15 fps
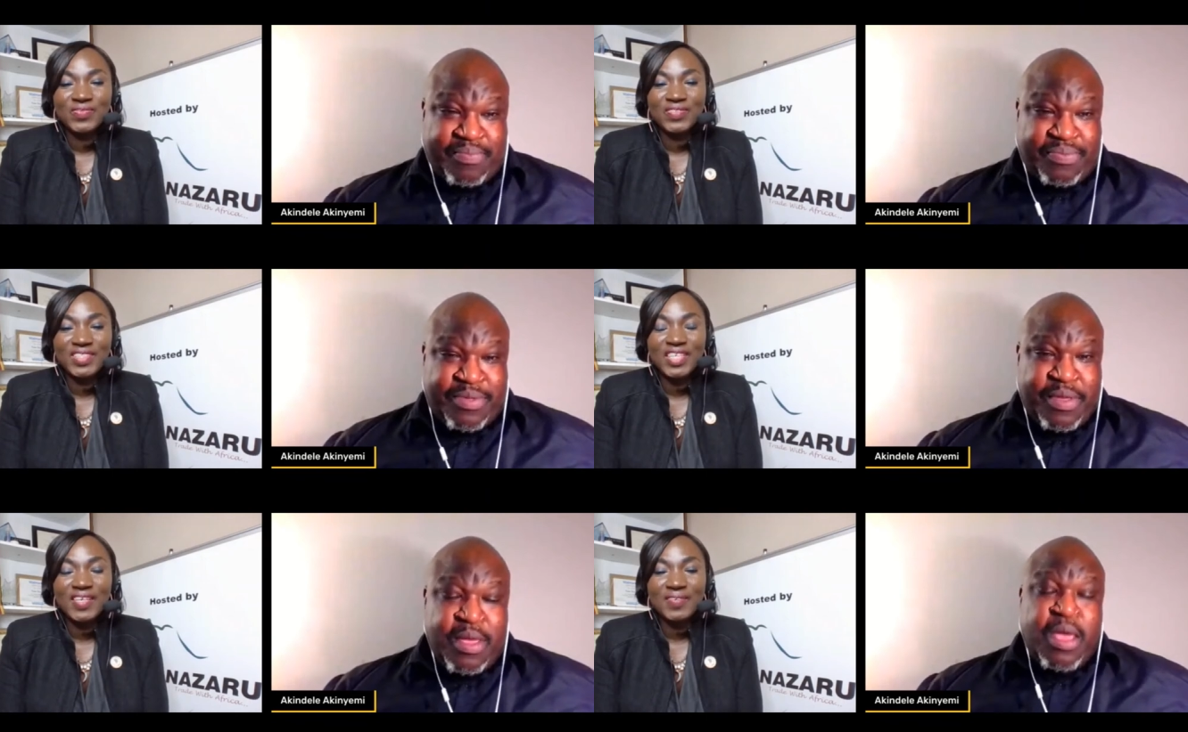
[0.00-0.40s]

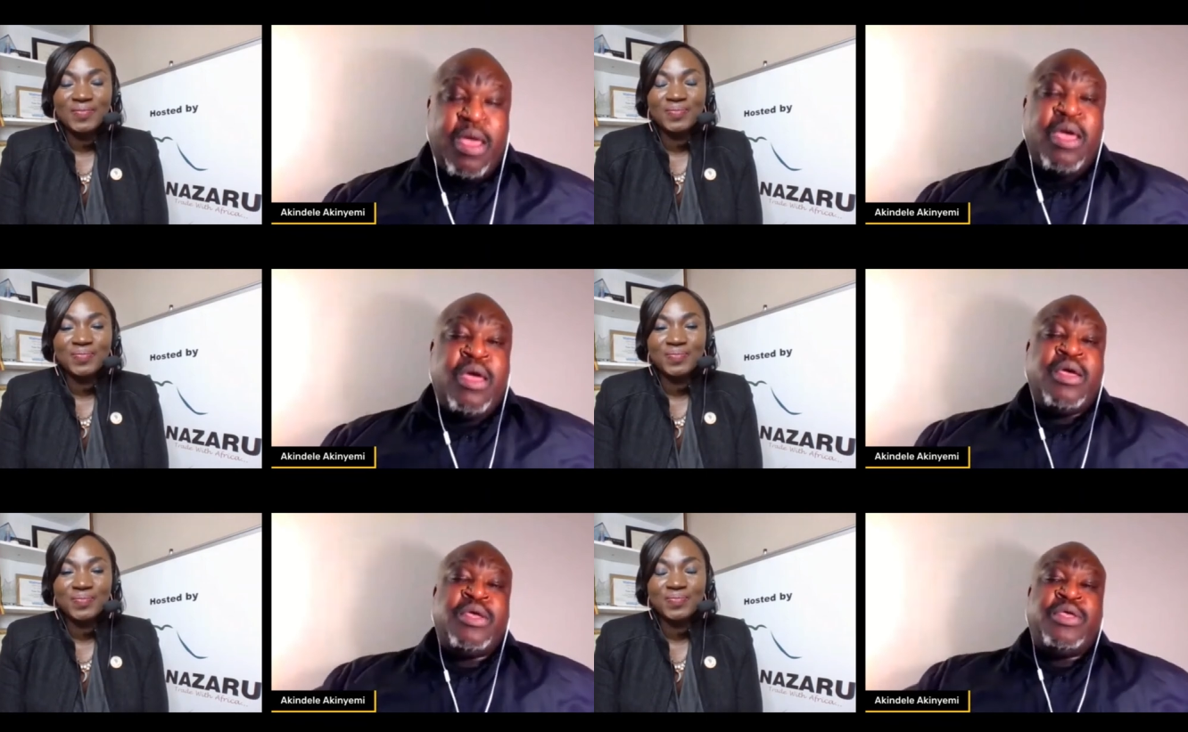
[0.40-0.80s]
Speaker 1: Yeah.
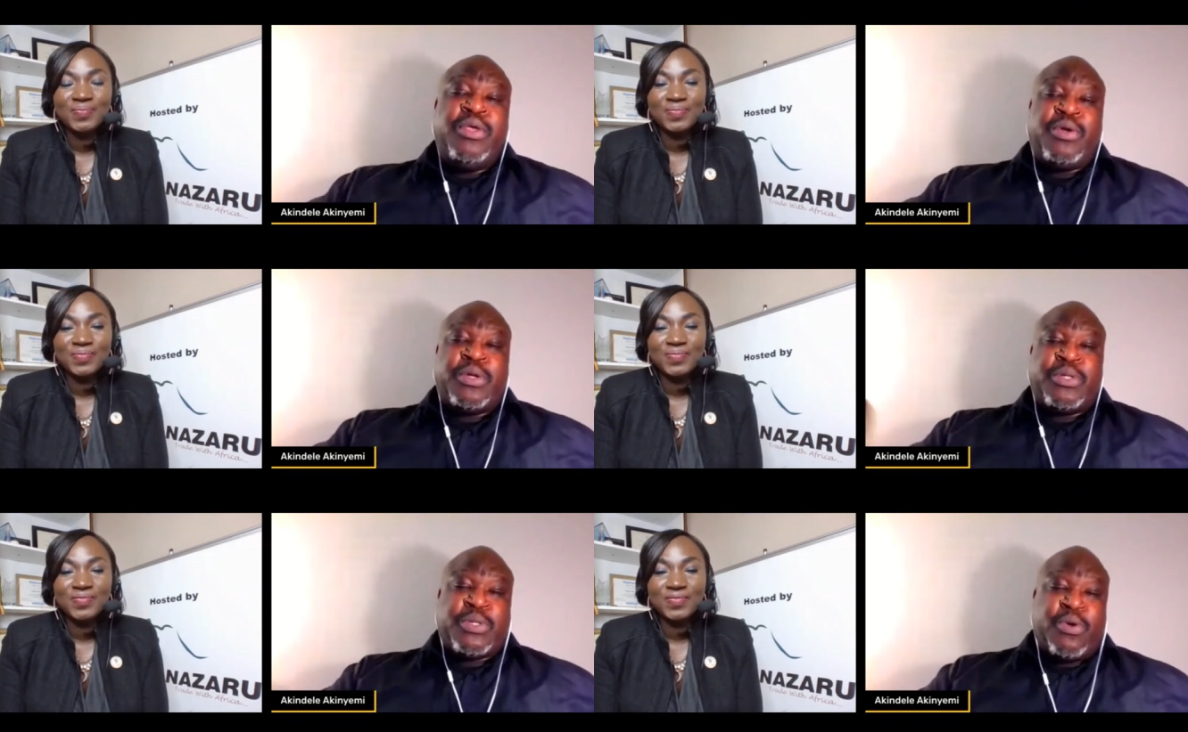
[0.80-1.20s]
You
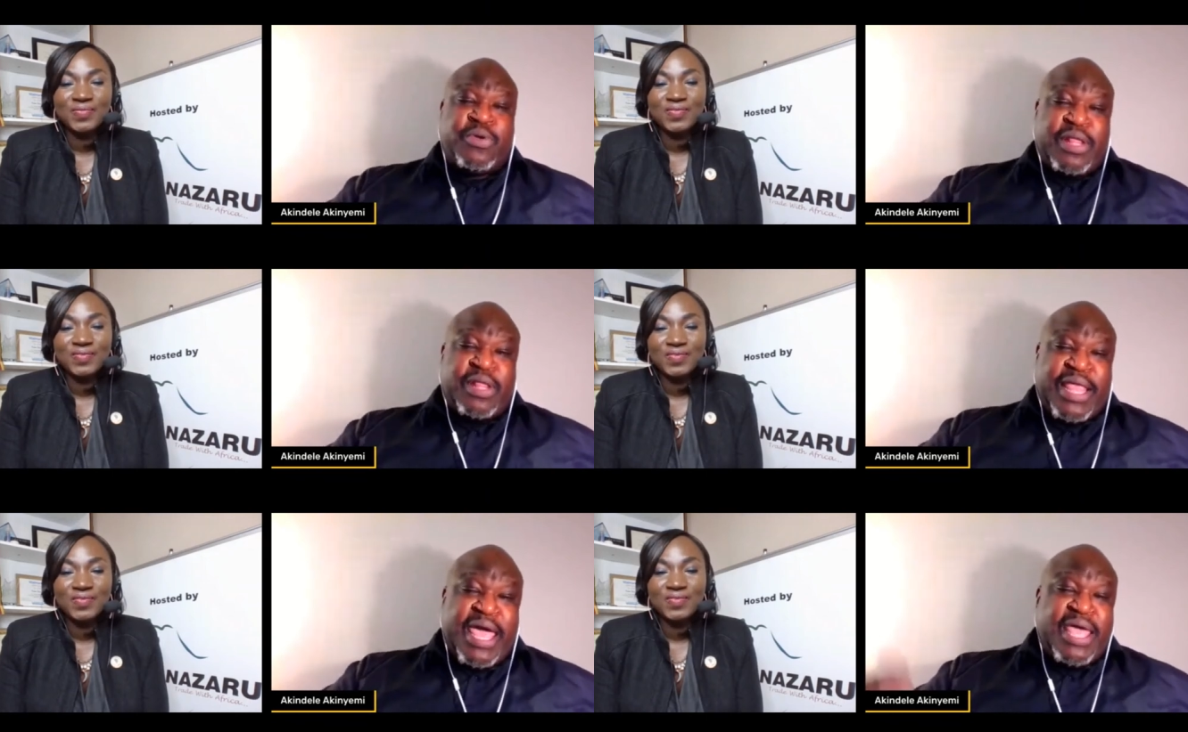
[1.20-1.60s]
control the
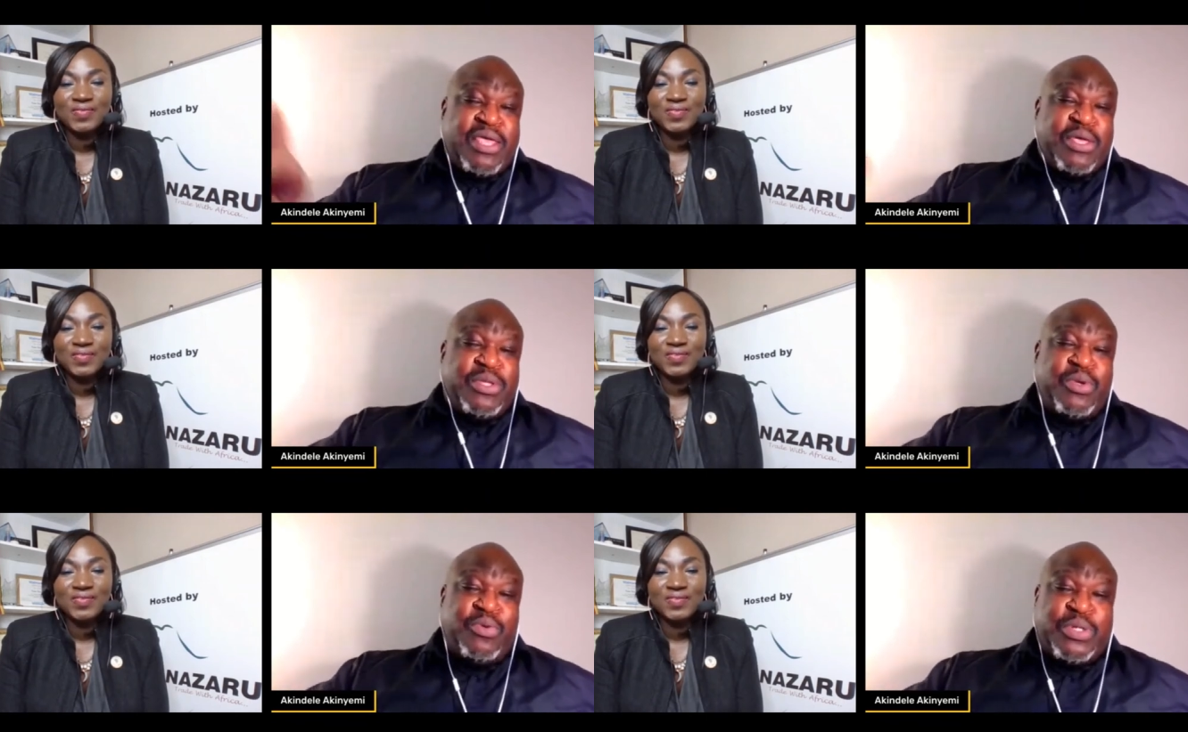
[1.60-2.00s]
land, you can
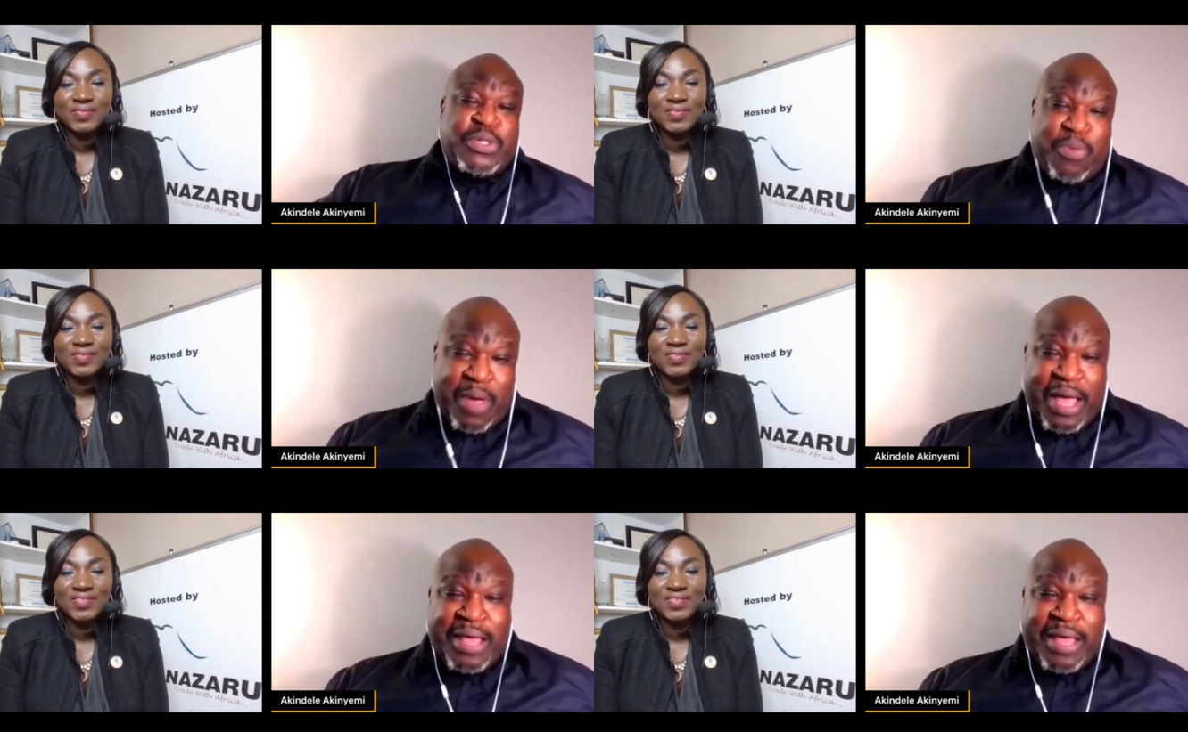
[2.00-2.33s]
do what you want.